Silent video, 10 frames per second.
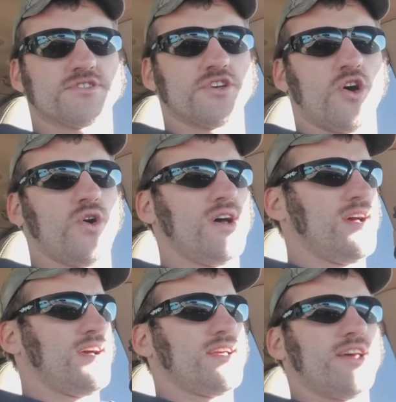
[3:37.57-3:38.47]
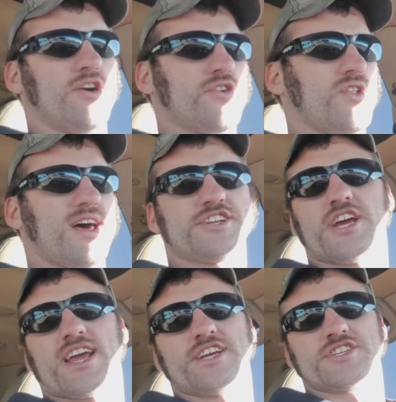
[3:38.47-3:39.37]
So, don't let a
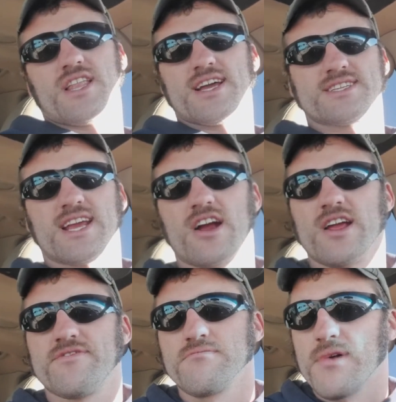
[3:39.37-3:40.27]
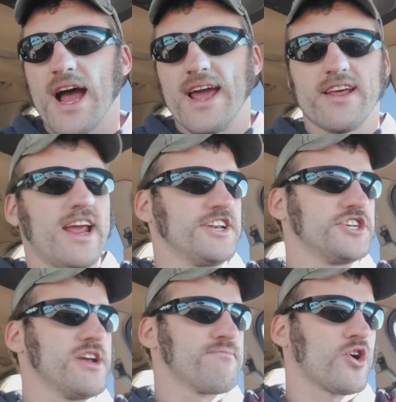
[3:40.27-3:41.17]
check engine light scare you from buying a
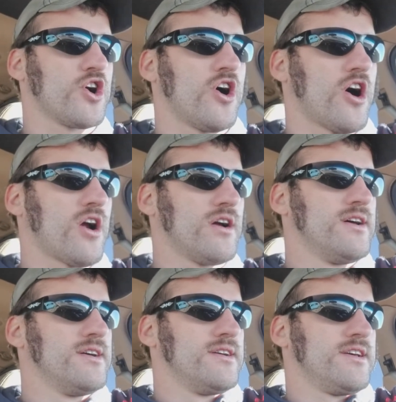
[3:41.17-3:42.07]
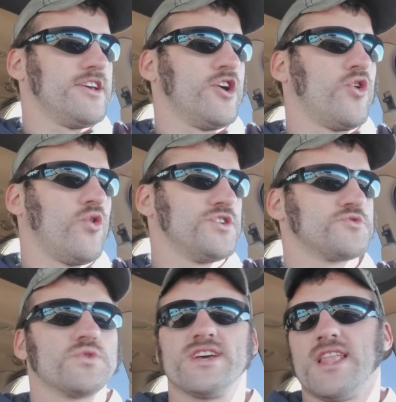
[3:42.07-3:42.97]
cheaper car. Always
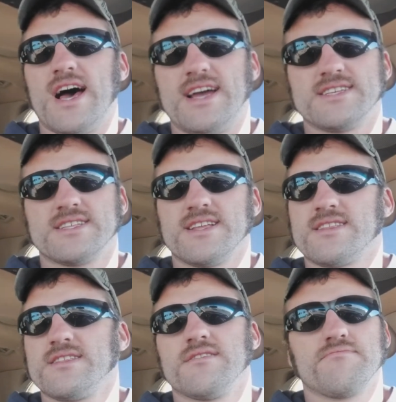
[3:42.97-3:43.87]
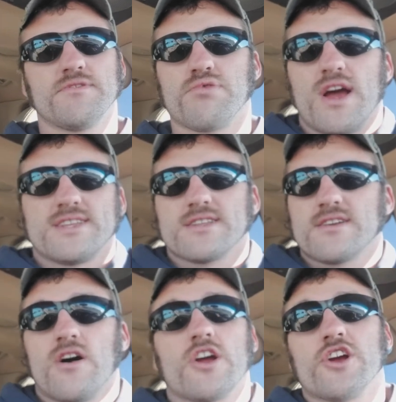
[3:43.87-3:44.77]
realize that the price of the
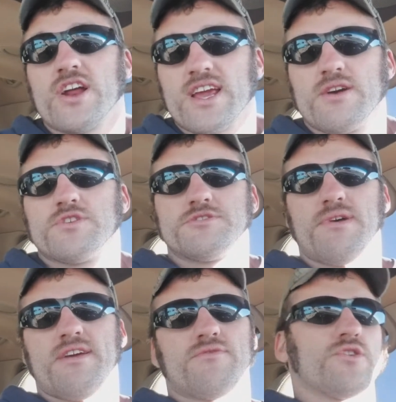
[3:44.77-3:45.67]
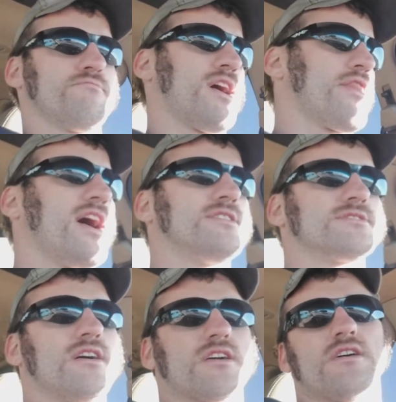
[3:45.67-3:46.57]
car, you're going to get what you pay for. You buy a
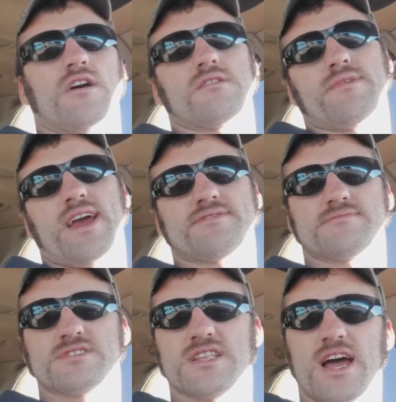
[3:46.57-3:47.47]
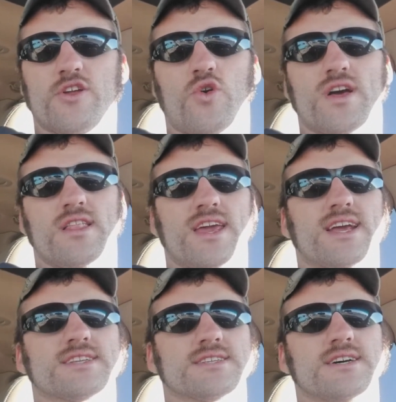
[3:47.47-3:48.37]
$1,000 car, it may have some slight oil
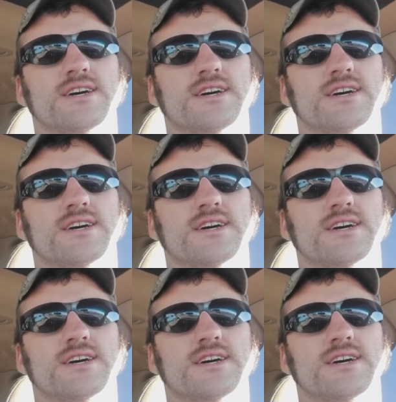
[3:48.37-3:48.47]
leaks.